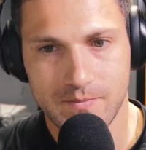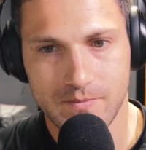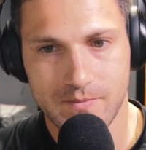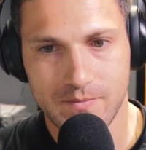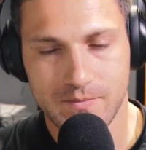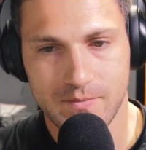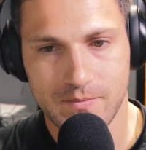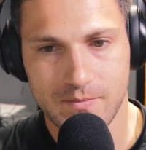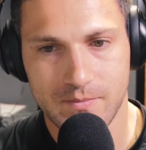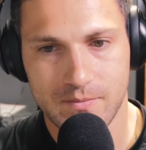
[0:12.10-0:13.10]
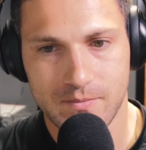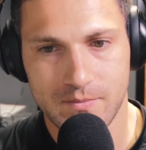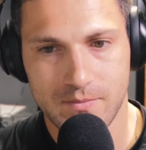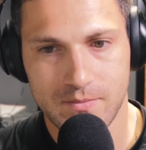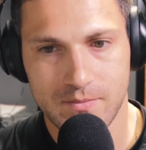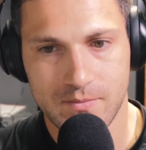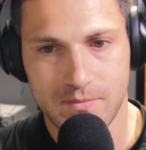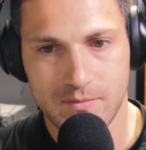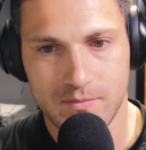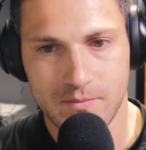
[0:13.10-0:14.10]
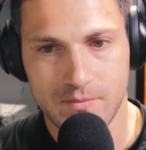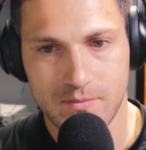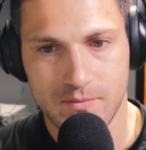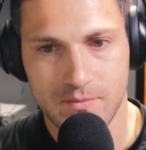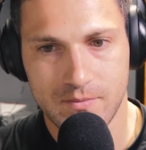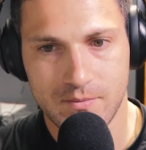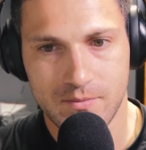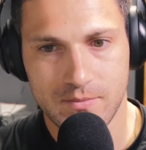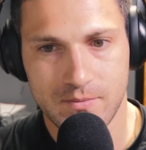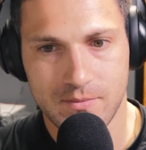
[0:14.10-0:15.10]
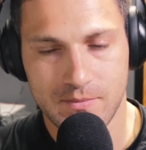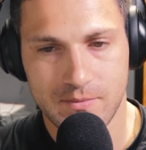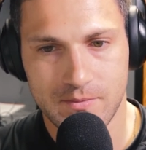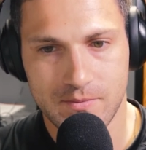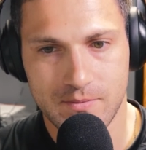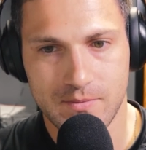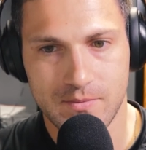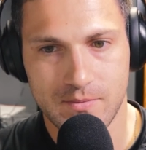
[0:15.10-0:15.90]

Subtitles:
No words are spoken by the person on screen.